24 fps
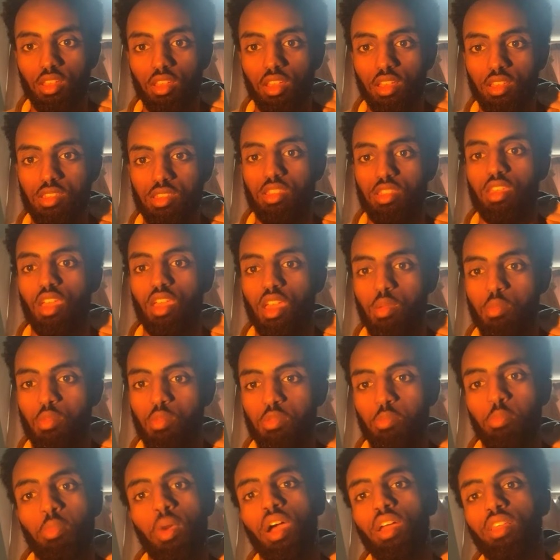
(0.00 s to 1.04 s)
is
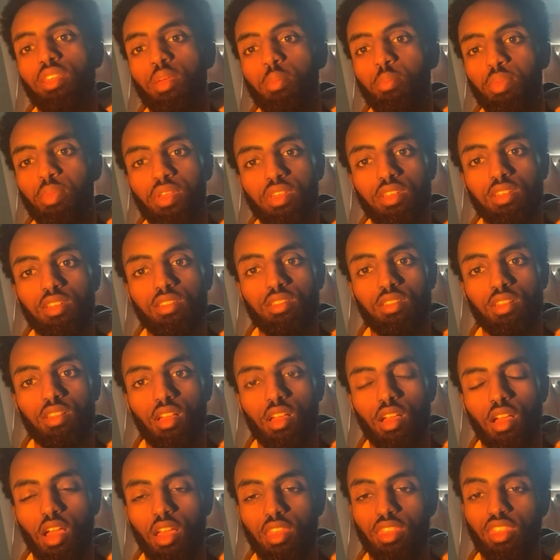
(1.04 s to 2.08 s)
determined by their peers
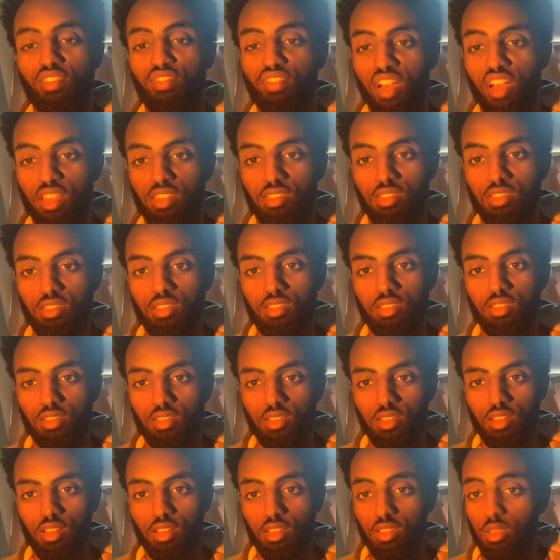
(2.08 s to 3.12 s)
and the fans
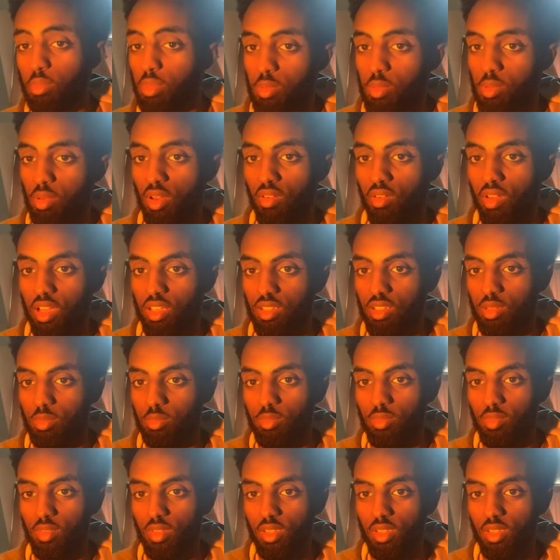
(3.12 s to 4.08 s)
and the people around them.